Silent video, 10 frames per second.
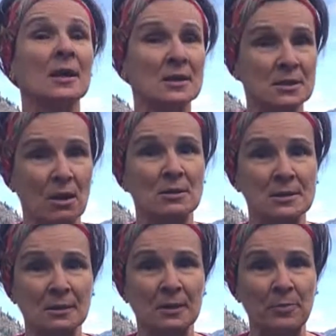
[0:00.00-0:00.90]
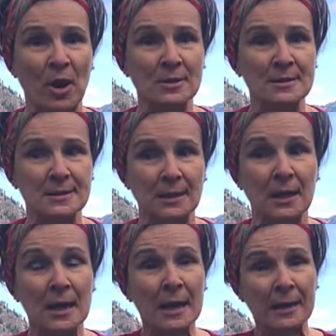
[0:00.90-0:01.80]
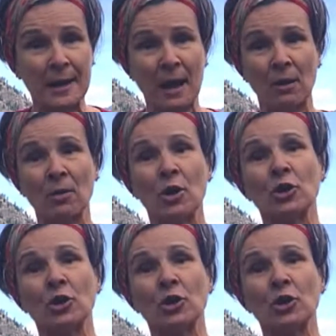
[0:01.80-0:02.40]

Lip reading: is constantly processing. Now,